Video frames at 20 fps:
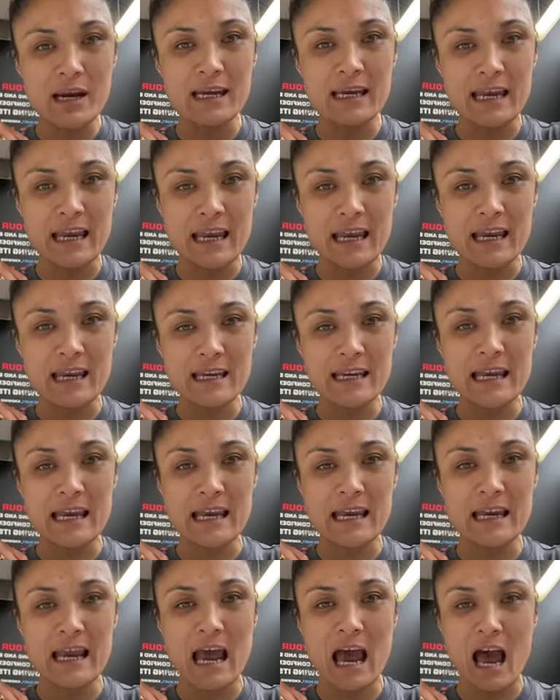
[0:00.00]

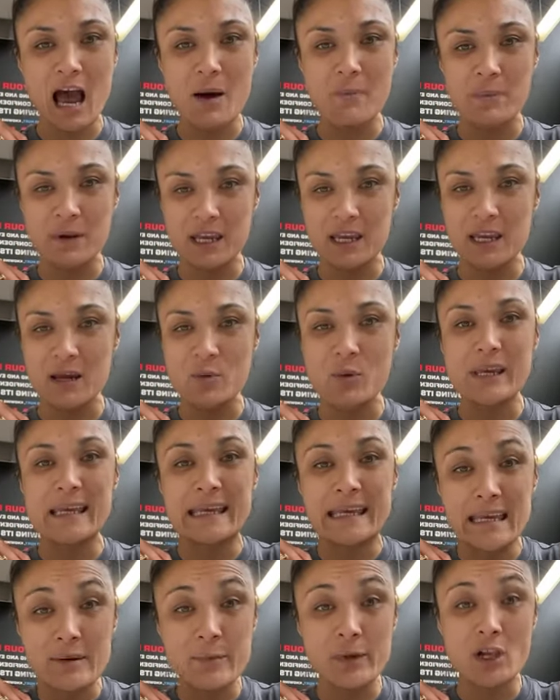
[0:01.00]
get up here. We
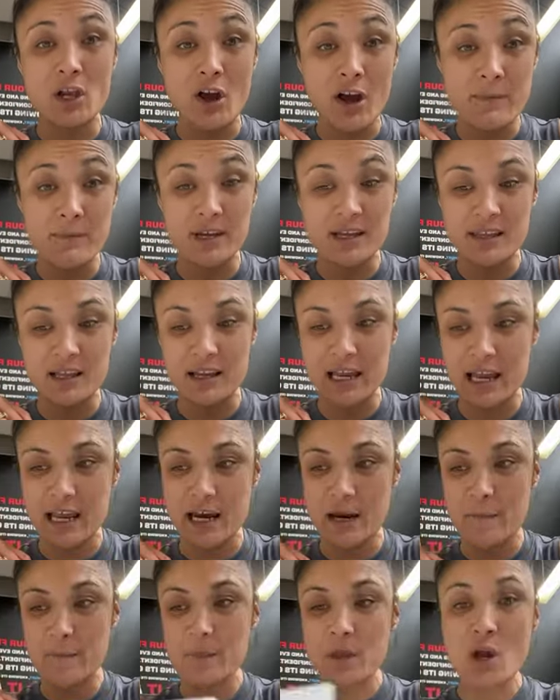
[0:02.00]
keep climbing the
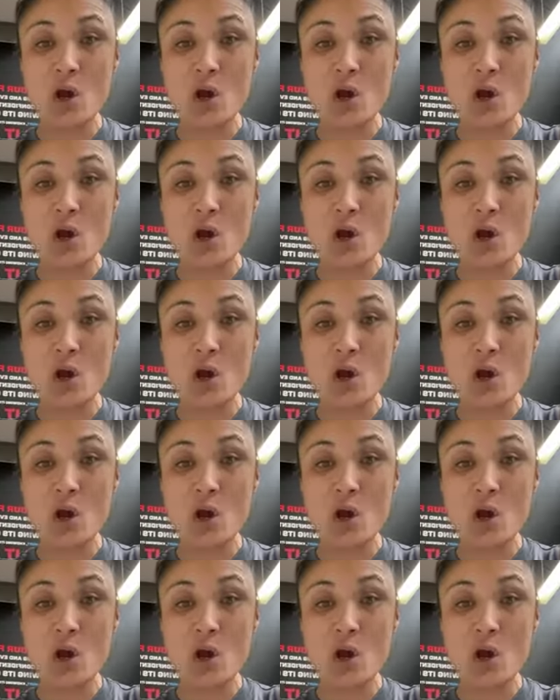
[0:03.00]
ladder.